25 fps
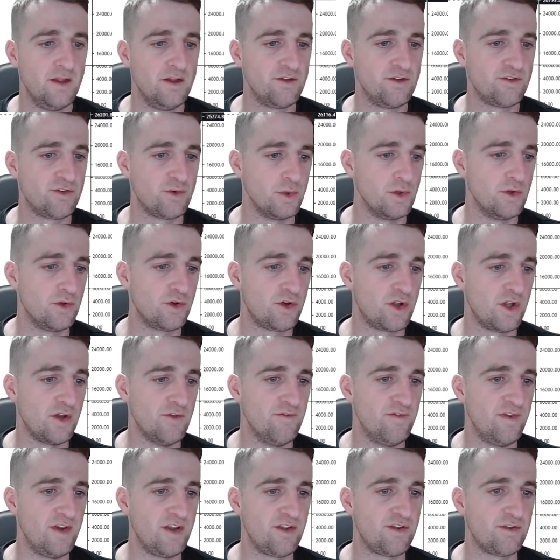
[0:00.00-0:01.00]
So we'll look at
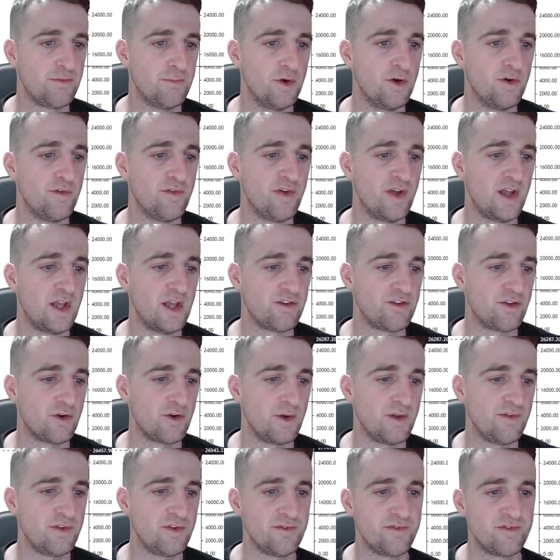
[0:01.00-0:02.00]
this move here. So
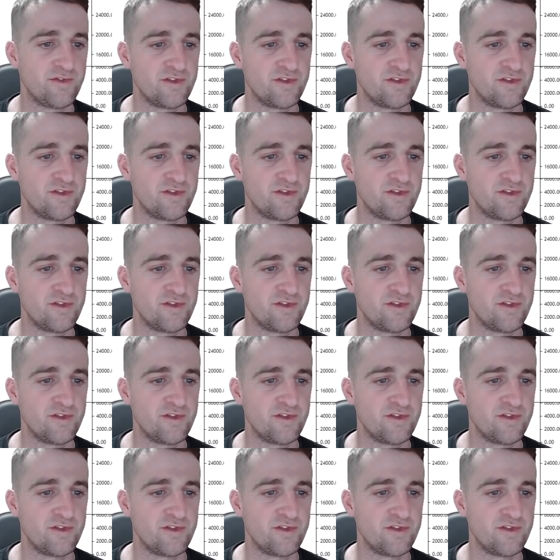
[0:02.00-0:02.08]
if you,